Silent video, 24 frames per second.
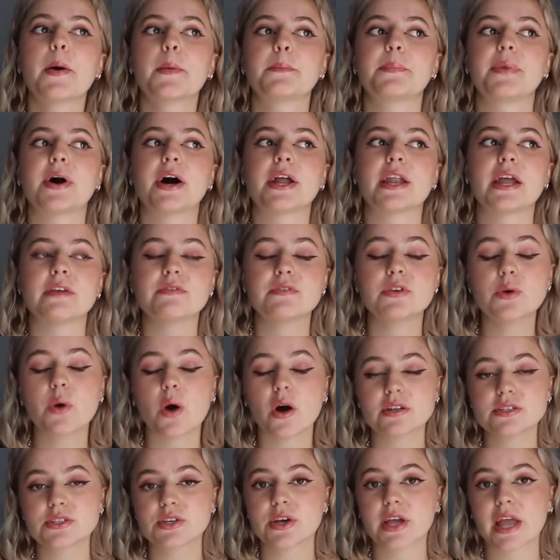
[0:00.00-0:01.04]
but if you
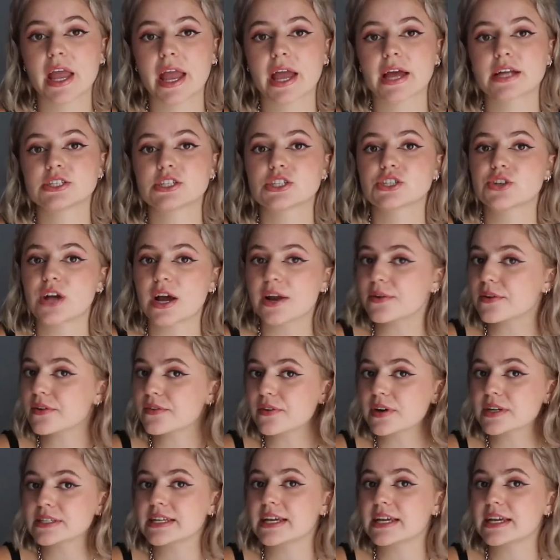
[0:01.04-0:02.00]
also can, just try to avoid